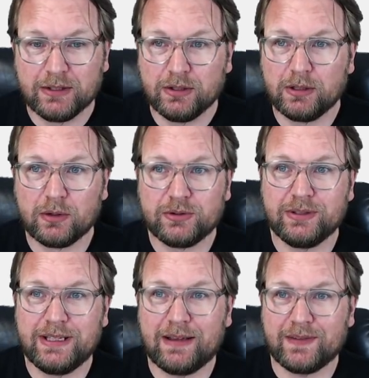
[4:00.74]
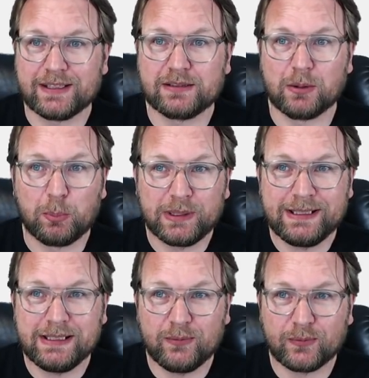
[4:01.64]
You're going to get this
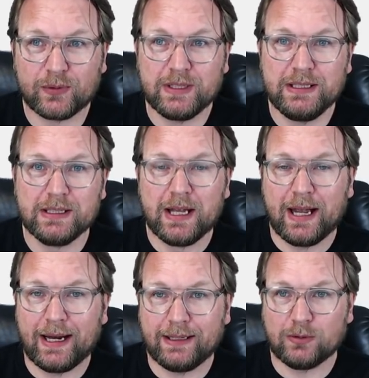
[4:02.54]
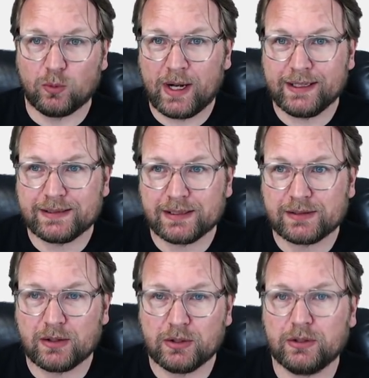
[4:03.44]
completely free. And why is this
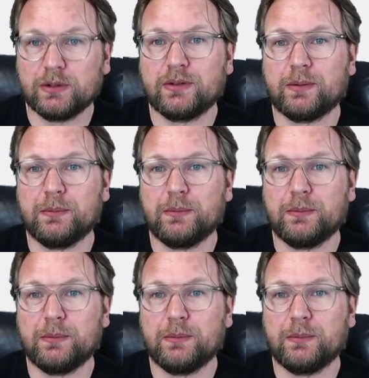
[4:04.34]
so good?